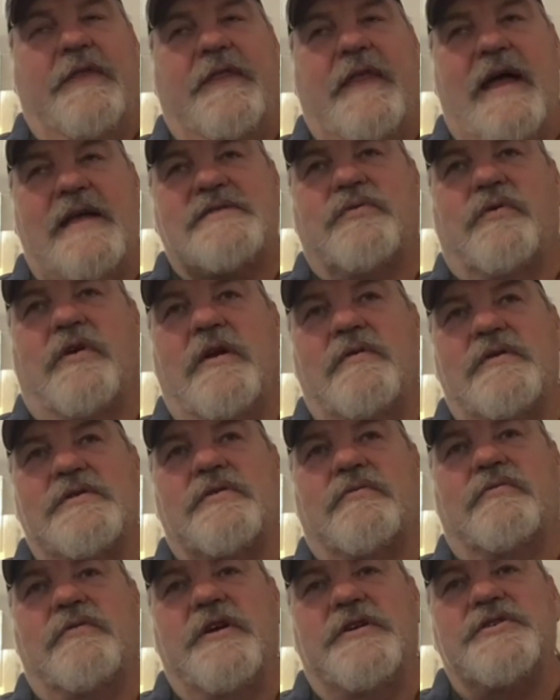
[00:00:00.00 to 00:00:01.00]
that's what it was
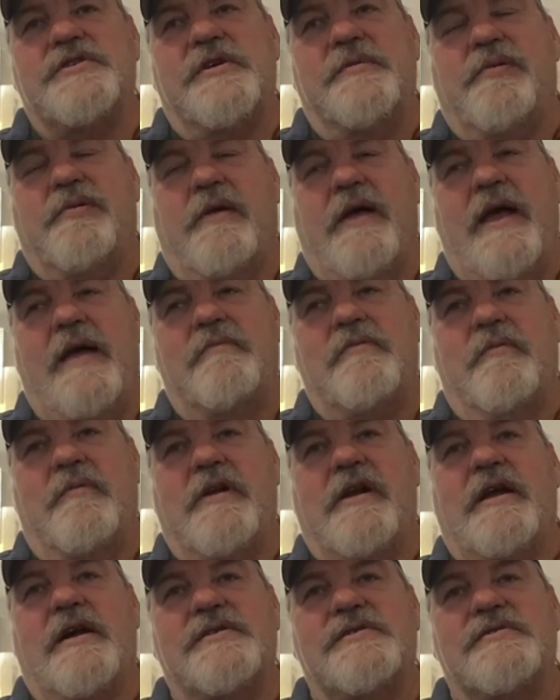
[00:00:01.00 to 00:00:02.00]
originally planned, but
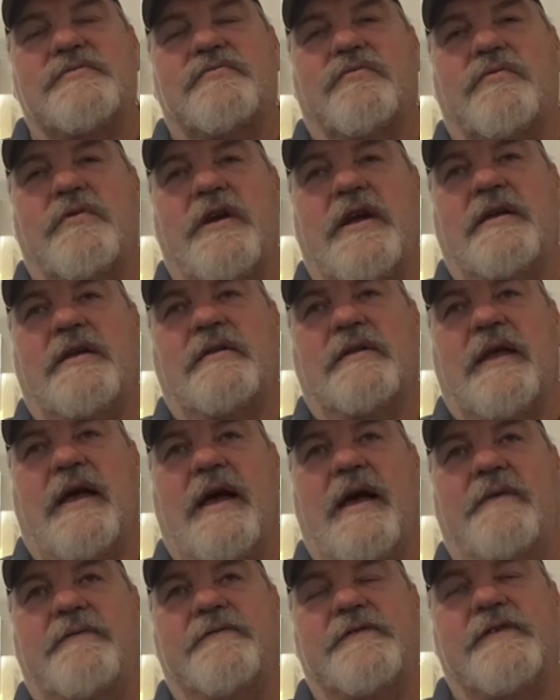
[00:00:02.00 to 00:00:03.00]
because Ric
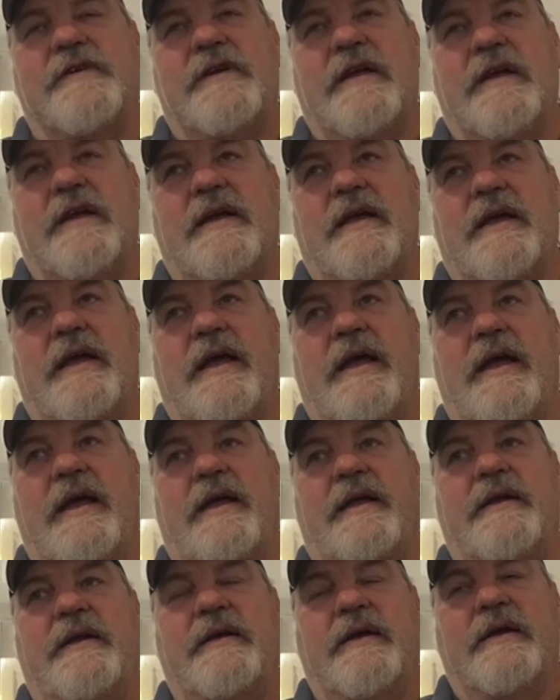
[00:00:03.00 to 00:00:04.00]
left
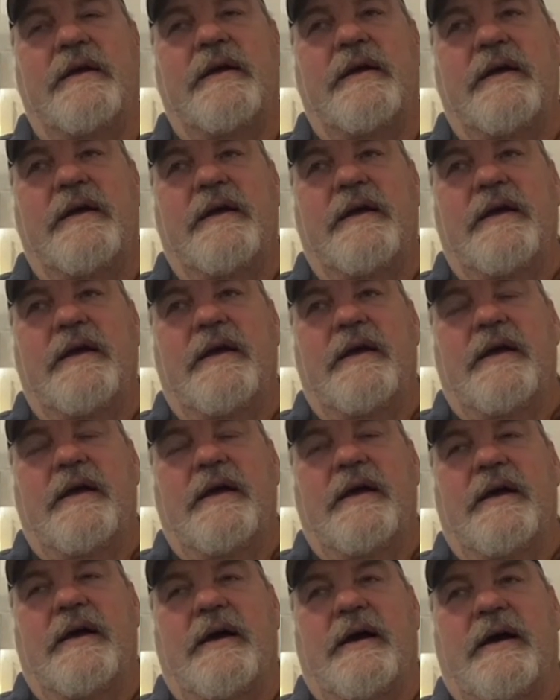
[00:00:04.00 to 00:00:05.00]
and
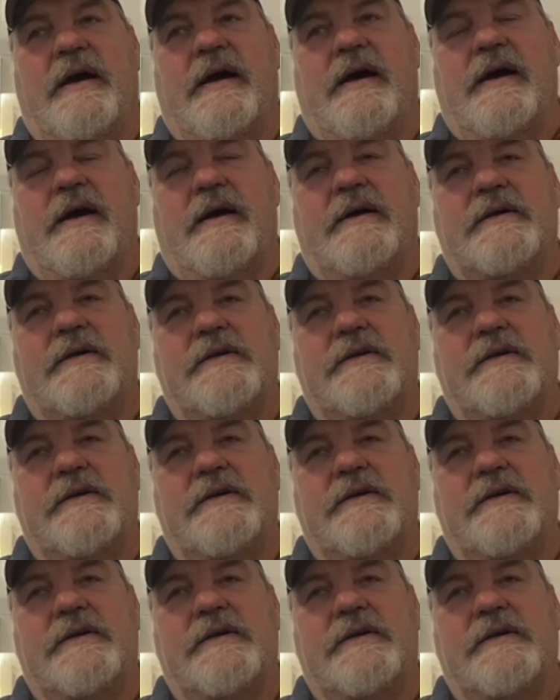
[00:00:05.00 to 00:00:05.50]
uh,